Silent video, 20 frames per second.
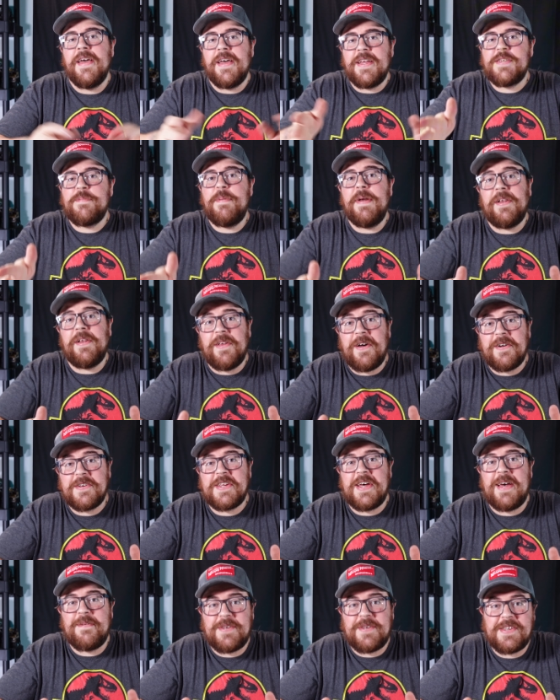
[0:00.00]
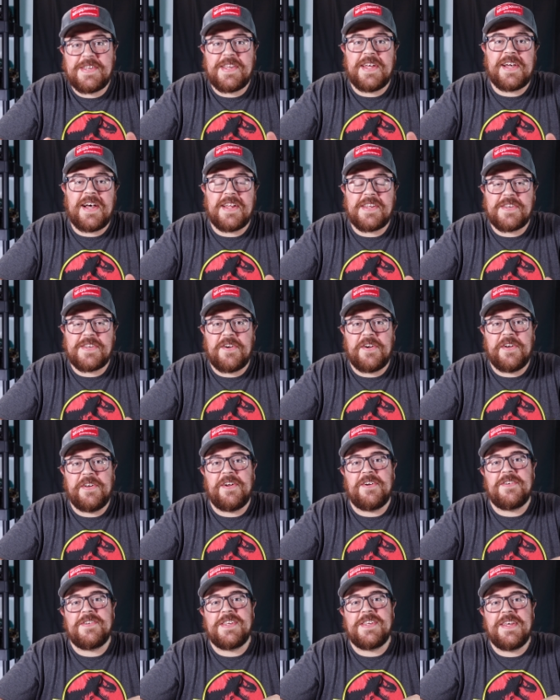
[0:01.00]
It's been a long time since I got started in
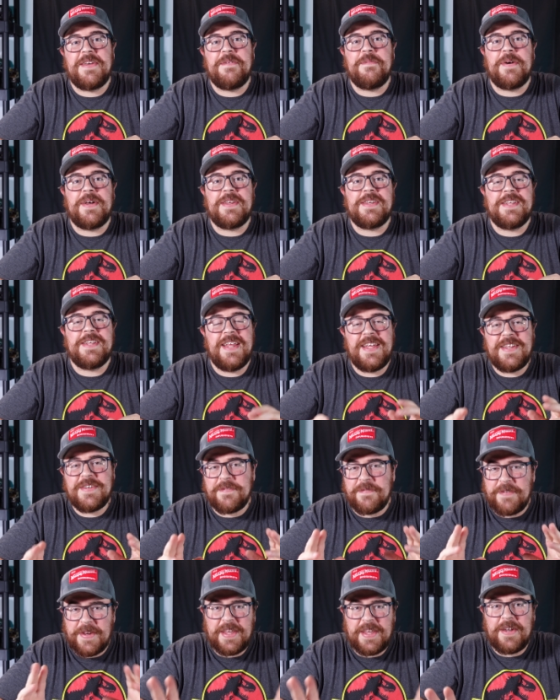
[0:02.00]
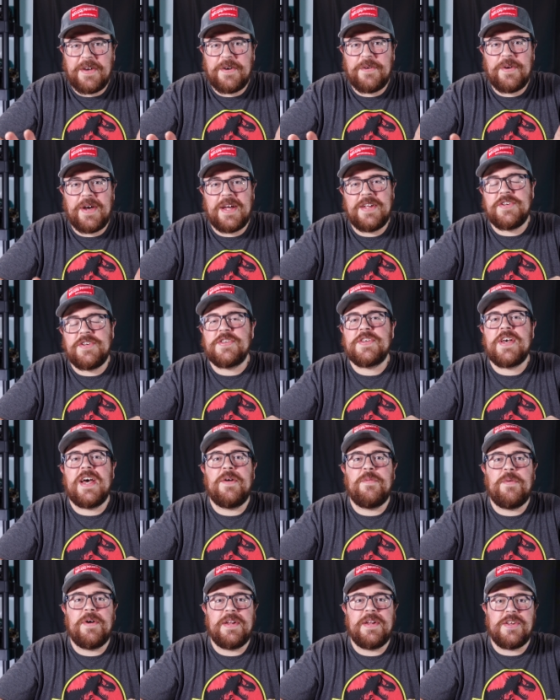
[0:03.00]
RC, but today's video, I just kind
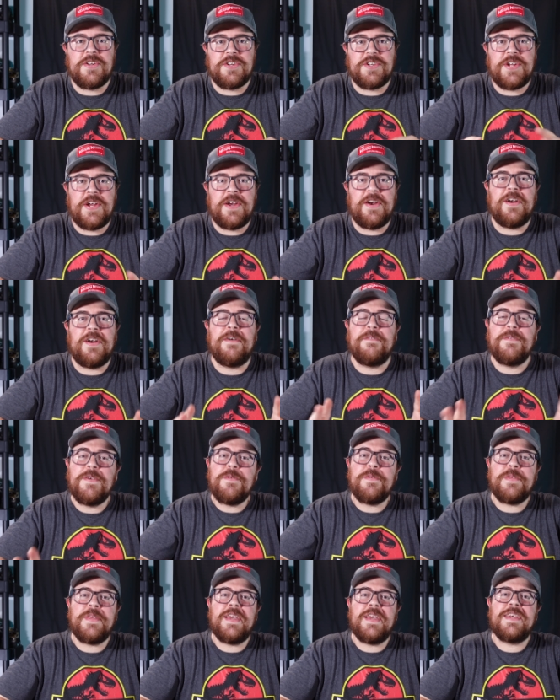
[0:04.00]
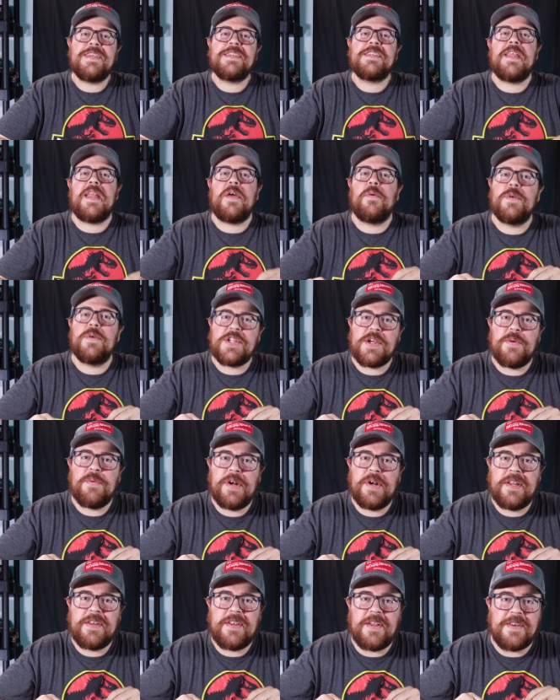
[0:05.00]
of wanted to share a few things that I wish I
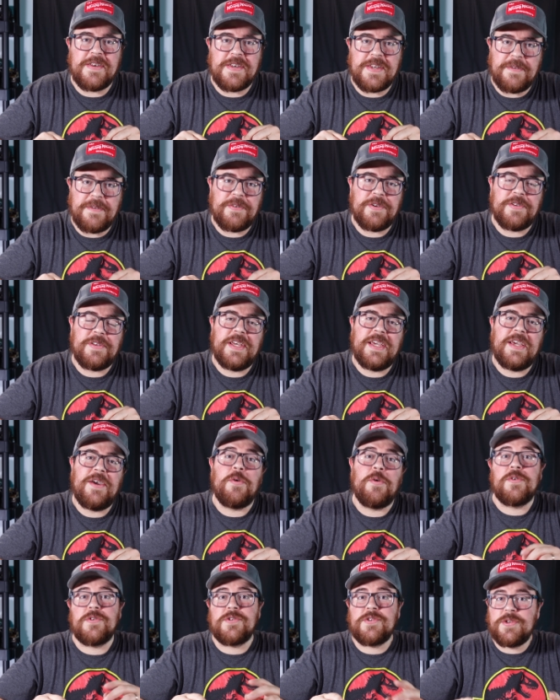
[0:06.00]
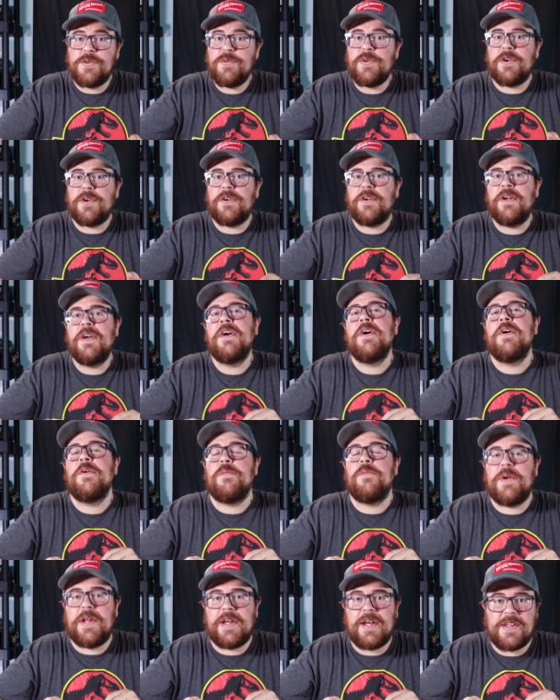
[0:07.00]
would have done differently or sooner
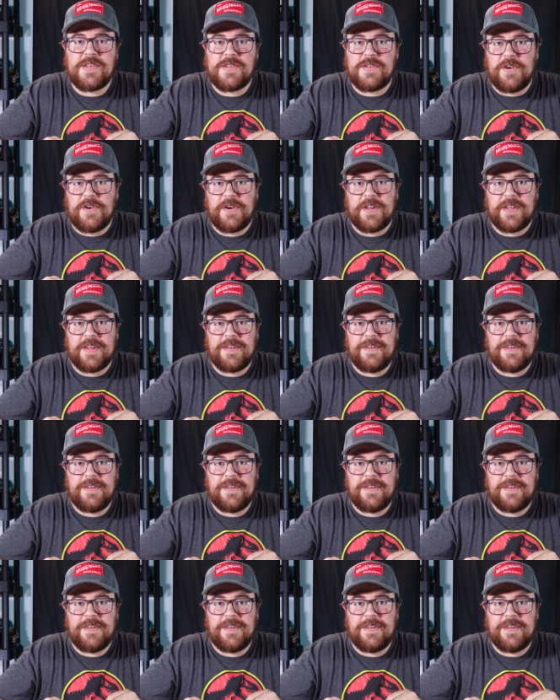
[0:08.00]
when I got started.